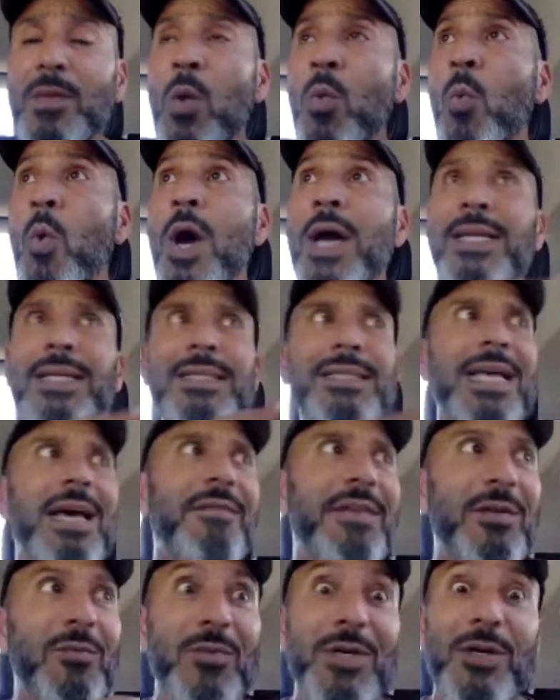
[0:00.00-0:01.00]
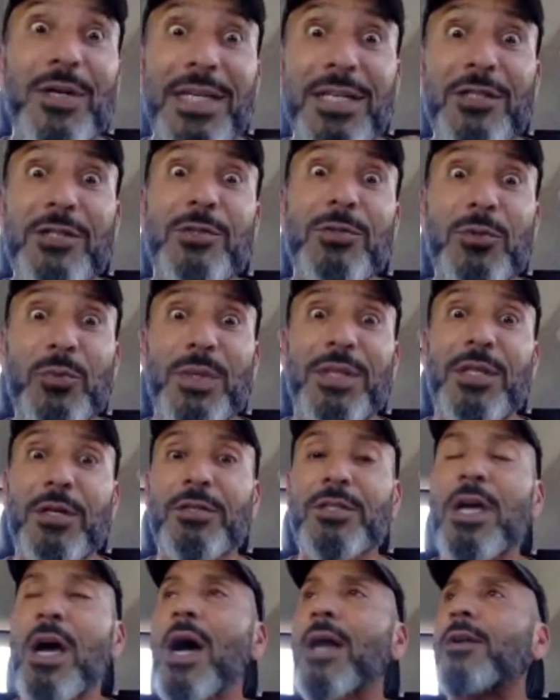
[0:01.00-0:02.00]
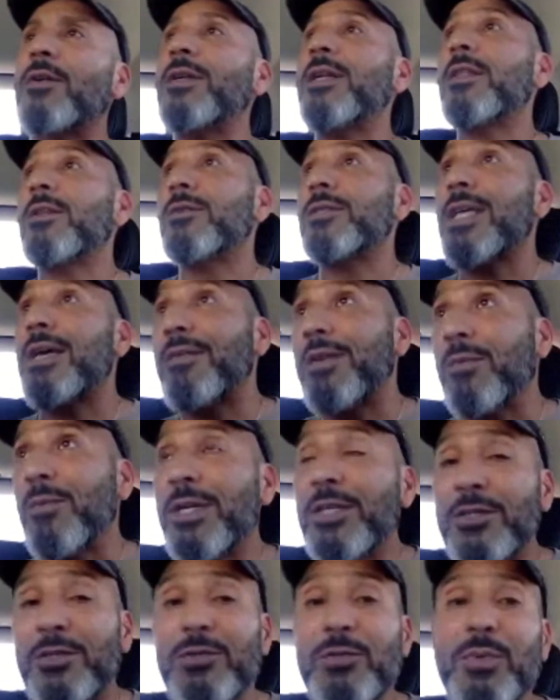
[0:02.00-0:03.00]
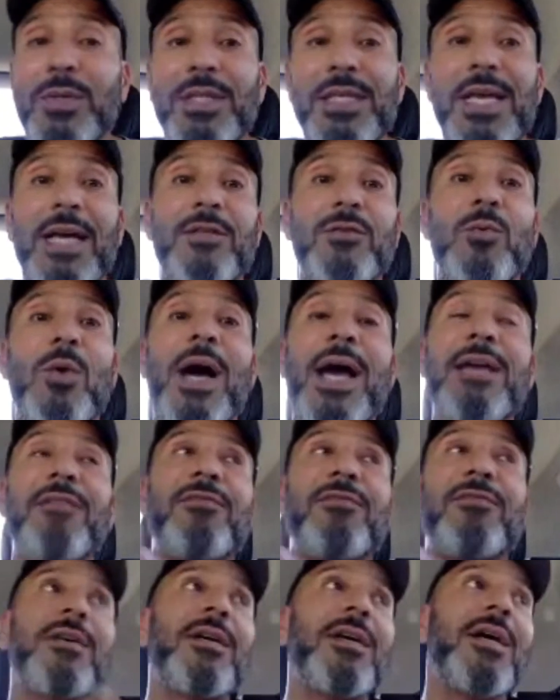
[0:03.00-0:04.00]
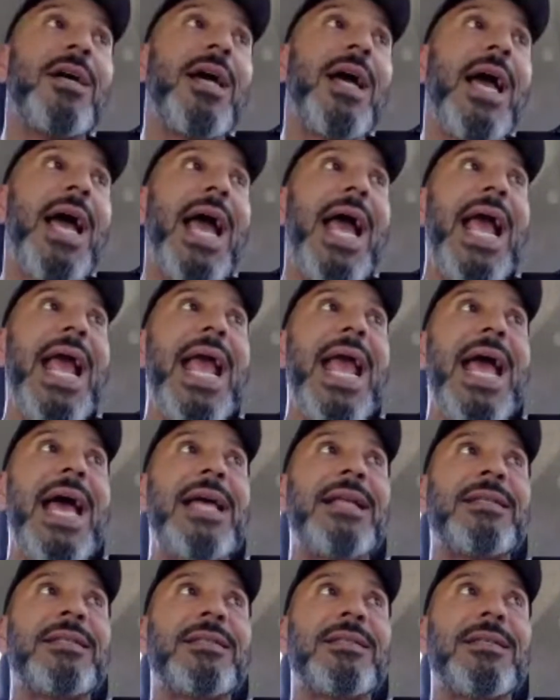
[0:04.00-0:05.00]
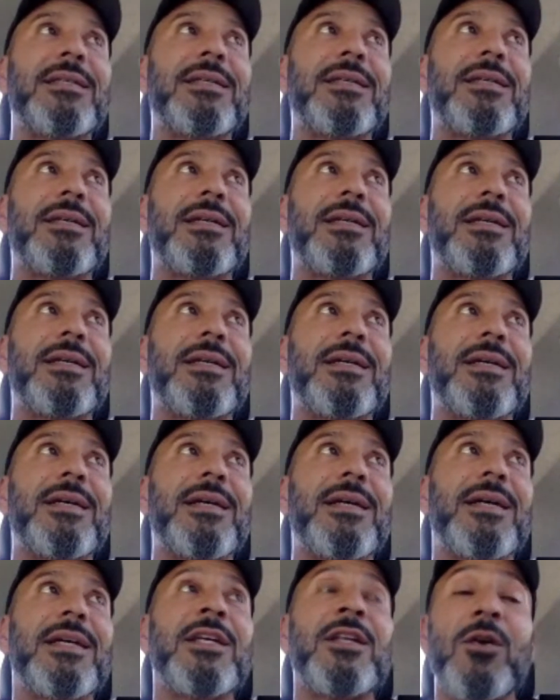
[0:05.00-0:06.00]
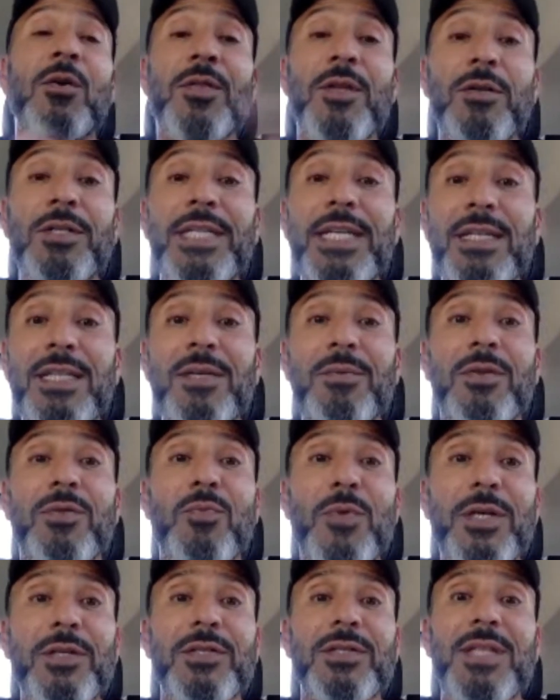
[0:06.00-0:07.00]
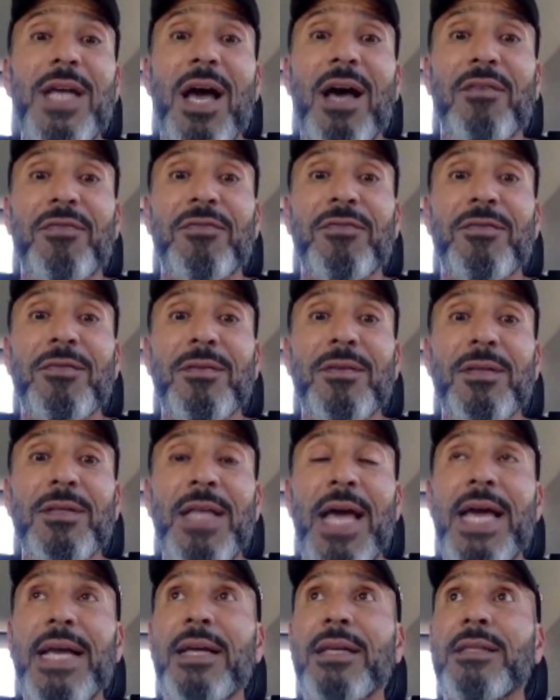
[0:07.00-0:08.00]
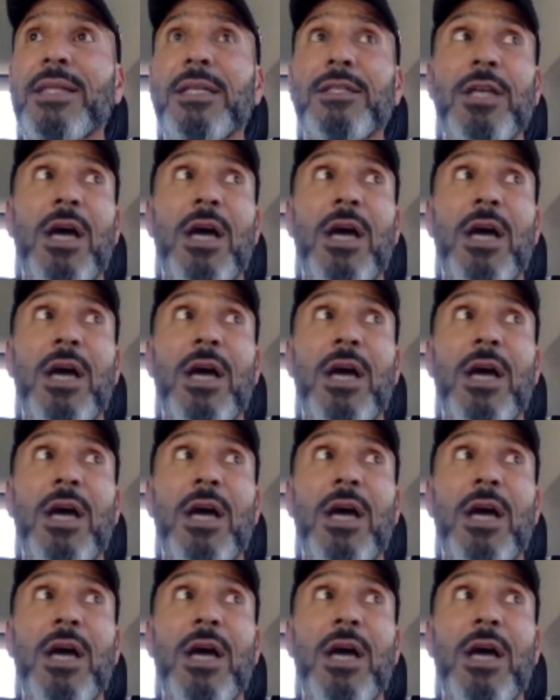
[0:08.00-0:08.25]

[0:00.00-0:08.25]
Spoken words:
One is having real issues with their daughter. Another is having issues with the ex-wife. And, you know, they're dealing with real stuff. Like the